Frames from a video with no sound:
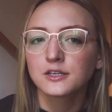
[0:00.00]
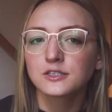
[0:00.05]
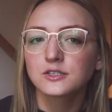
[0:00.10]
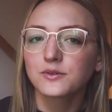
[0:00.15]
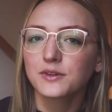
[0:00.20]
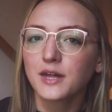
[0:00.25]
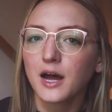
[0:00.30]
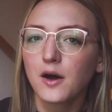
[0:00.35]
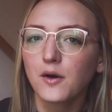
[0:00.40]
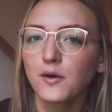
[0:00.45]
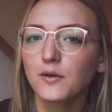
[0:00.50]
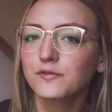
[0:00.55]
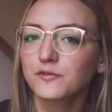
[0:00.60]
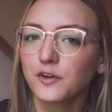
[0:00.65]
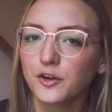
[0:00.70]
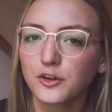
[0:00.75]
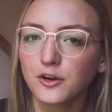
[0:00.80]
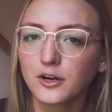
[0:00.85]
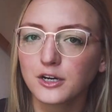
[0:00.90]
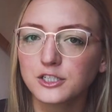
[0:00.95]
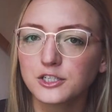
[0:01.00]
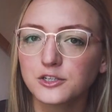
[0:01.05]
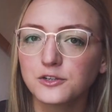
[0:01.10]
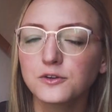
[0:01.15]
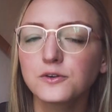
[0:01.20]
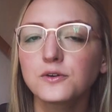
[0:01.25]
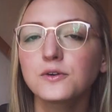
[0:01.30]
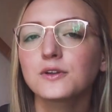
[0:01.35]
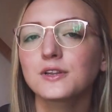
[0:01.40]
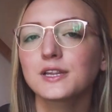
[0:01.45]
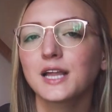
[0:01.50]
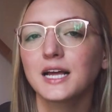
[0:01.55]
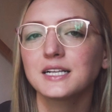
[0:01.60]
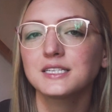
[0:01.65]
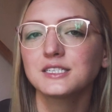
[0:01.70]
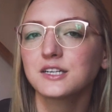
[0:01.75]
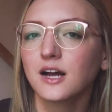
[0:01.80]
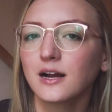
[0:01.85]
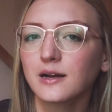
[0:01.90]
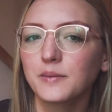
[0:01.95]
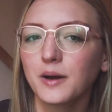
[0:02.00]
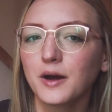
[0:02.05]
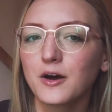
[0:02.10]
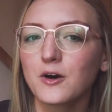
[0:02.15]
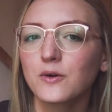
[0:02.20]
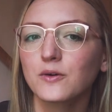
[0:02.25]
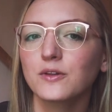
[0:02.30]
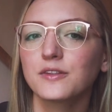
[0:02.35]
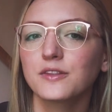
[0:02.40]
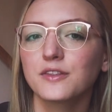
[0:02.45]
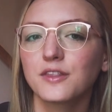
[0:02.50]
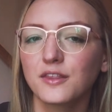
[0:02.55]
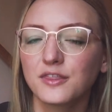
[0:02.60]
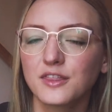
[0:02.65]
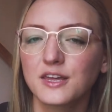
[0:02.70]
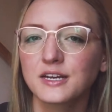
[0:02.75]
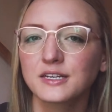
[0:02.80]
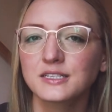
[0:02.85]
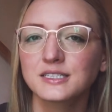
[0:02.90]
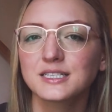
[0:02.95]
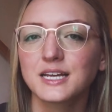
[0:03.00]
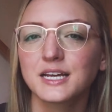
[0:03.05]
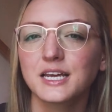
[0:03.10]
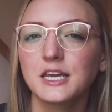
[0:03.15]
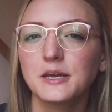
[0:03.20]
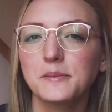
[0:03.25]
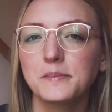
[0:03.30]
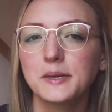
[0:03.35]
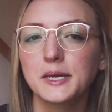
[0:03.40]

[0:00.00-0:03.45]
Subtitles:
So without further ado, let's talk about the things that keep